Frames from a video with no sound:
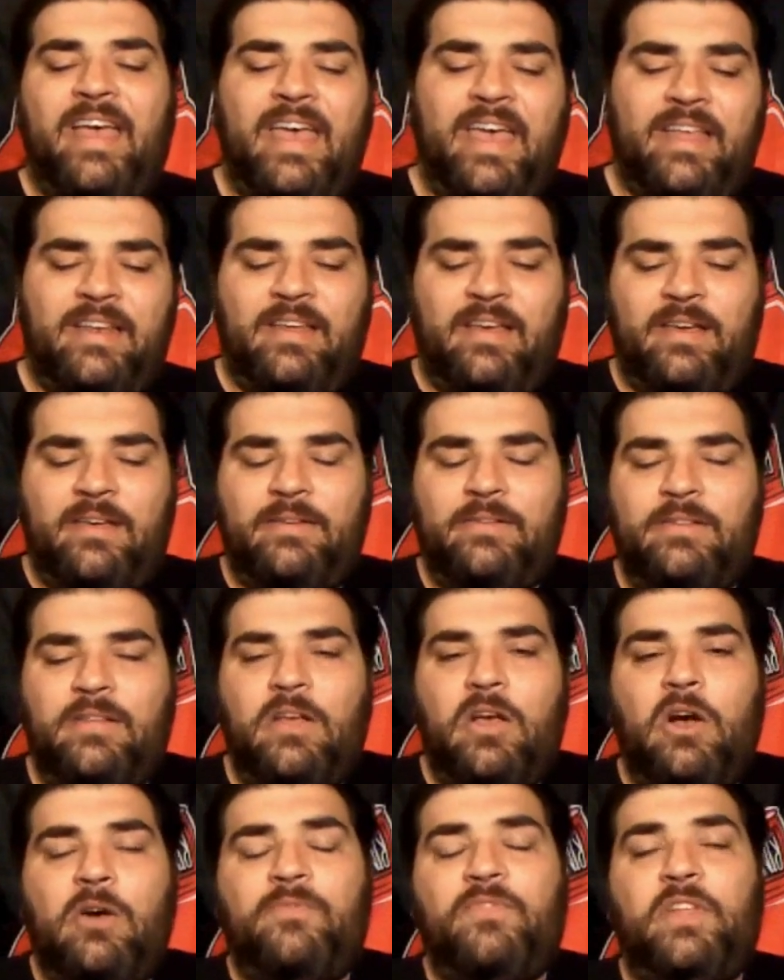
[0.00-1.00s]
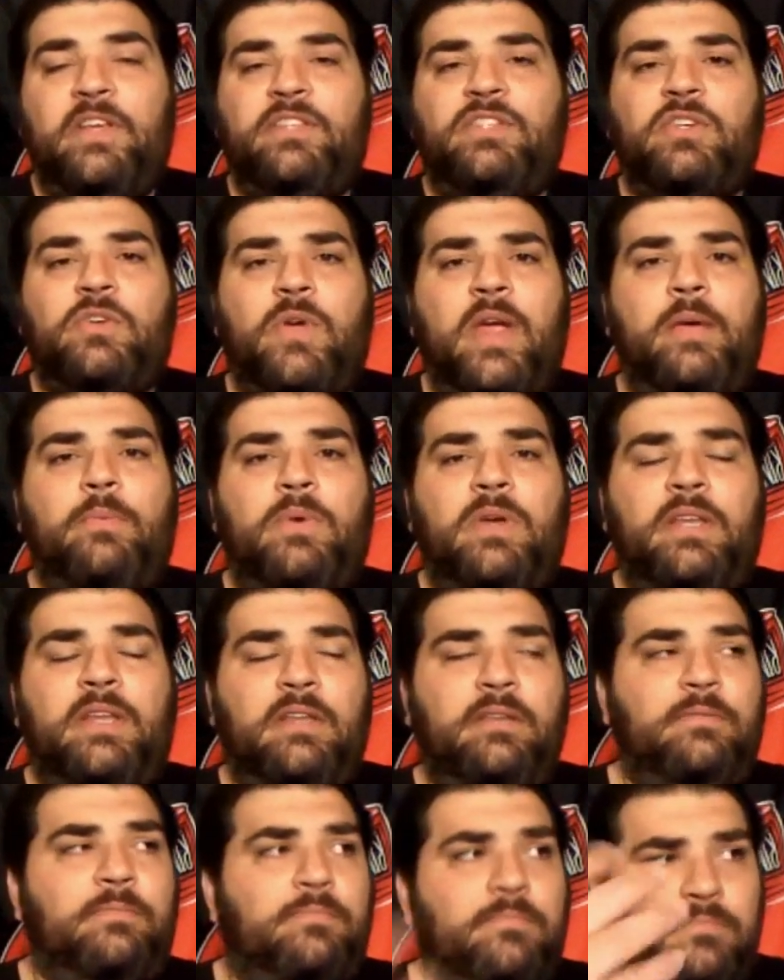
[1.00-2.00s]
And hopefully it's a great one,
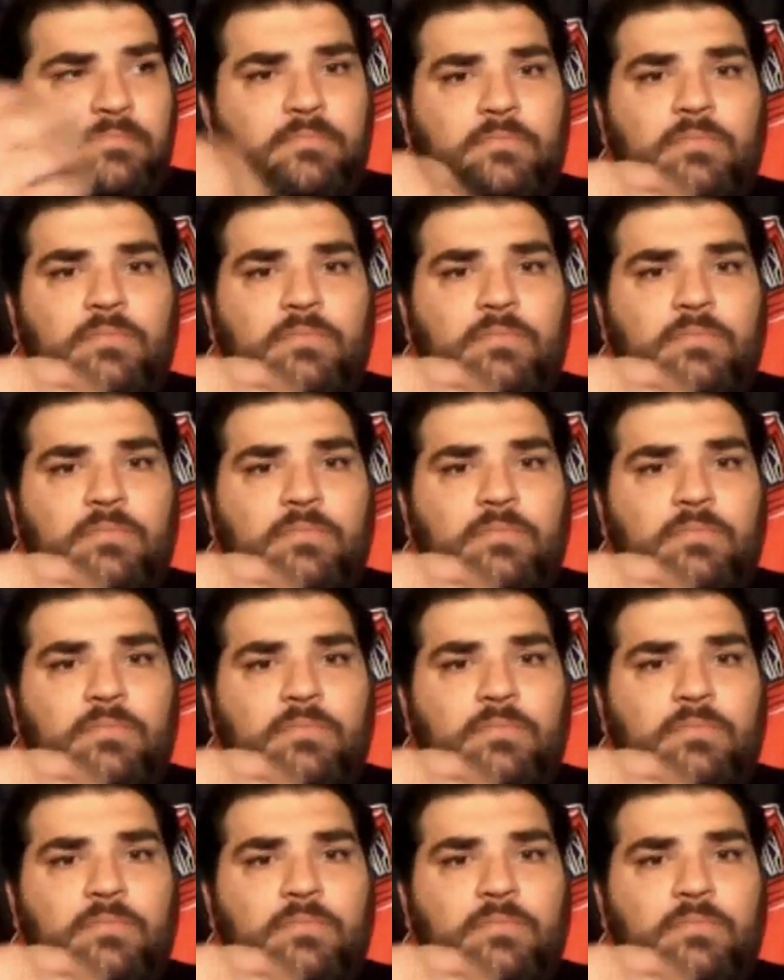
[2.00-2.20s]
and